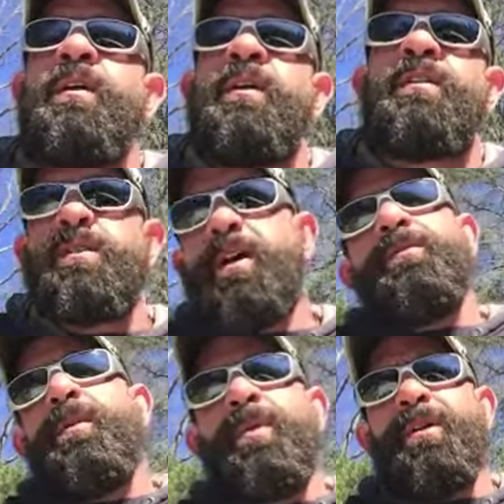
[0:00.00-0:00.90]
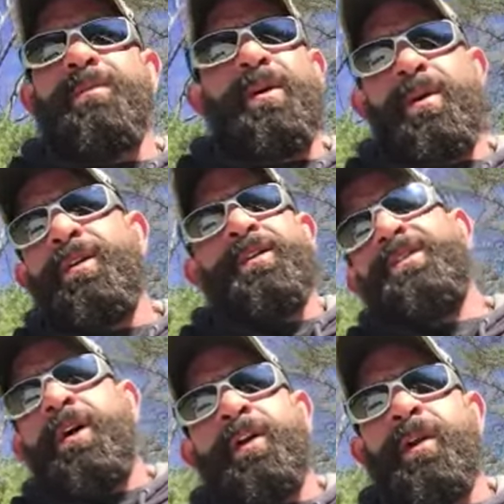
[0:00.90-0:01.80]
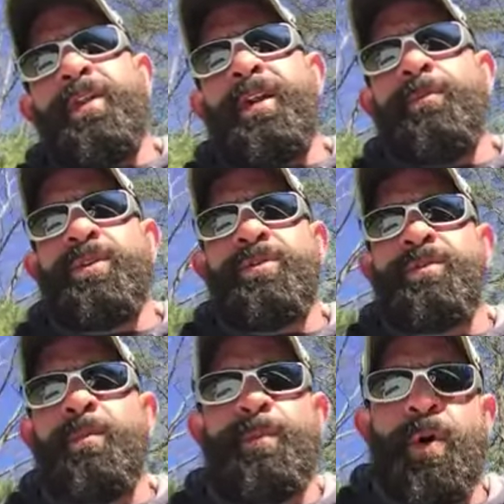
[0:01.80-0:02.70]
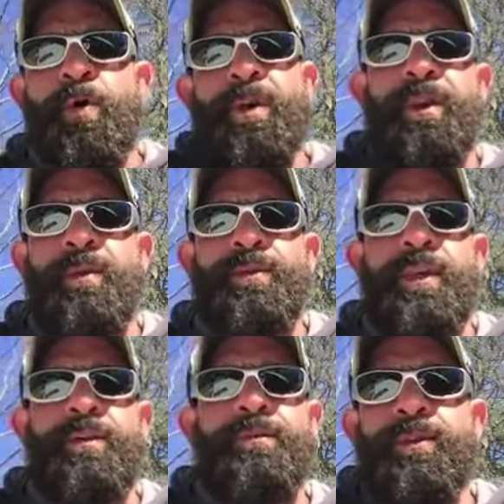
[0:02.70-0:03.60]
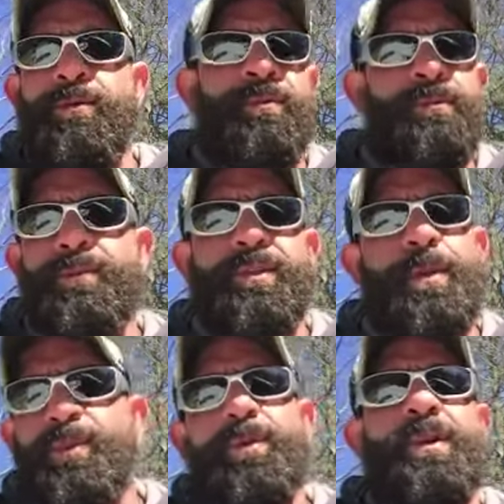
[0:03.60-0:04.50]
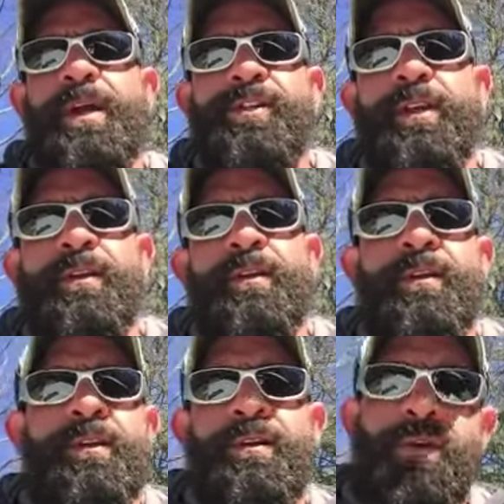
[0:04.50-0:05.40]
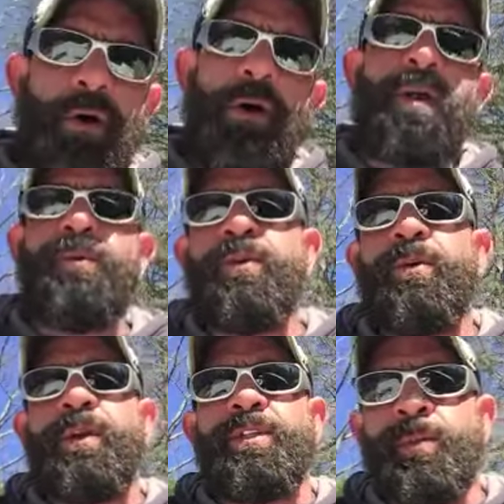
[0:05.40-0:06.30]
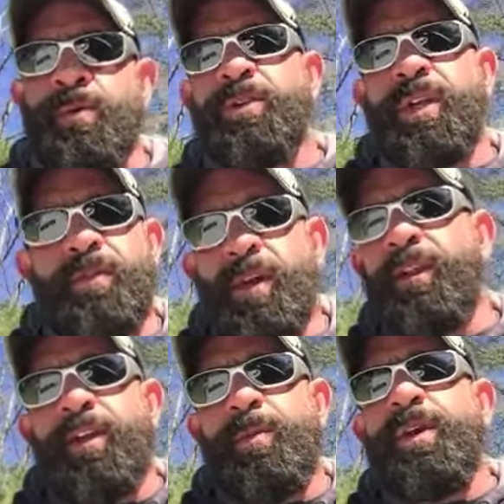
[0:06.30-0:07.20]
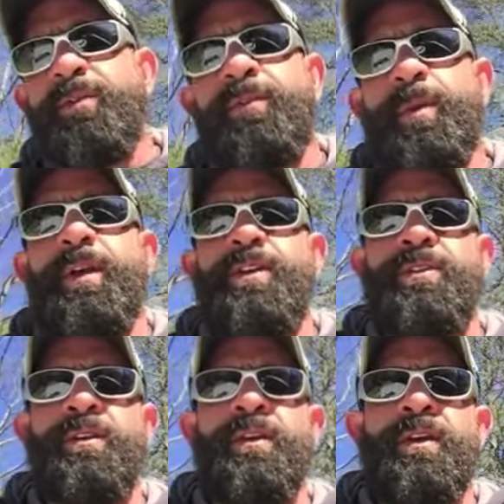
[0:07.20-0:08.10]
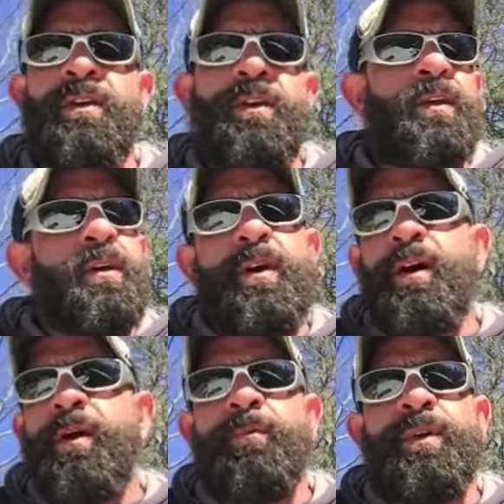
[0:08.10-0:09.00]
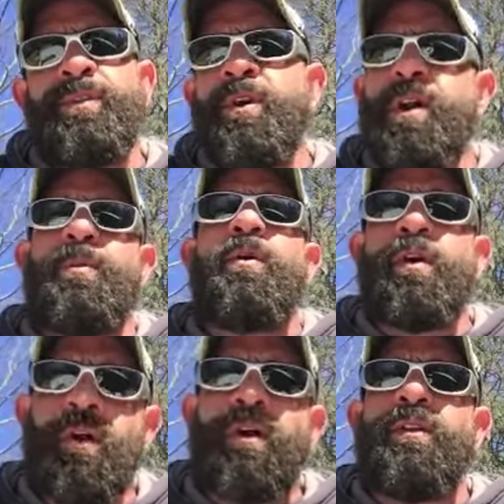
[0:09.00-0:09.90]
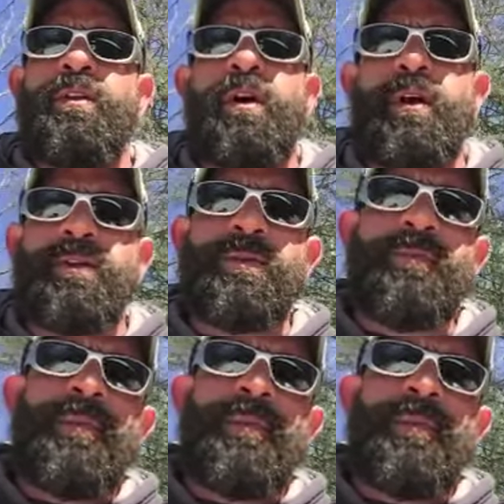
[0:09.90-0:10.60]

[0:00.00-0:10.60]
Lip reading: And it's not, I'm not hurting the dog or anything. I'm poking it. I'm saying, dude, stop doing that shit. It's all I'm doing. It's about just giving a little bit of information. It's not about hurting the dogs.